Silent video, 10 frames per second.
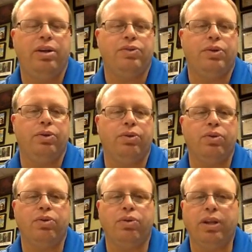So
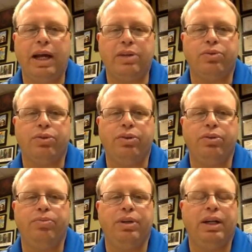Google
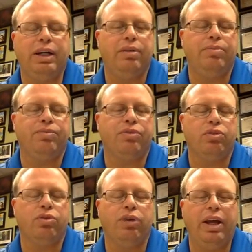Classroom,
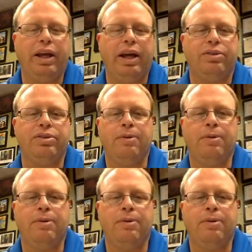Google Hangouts.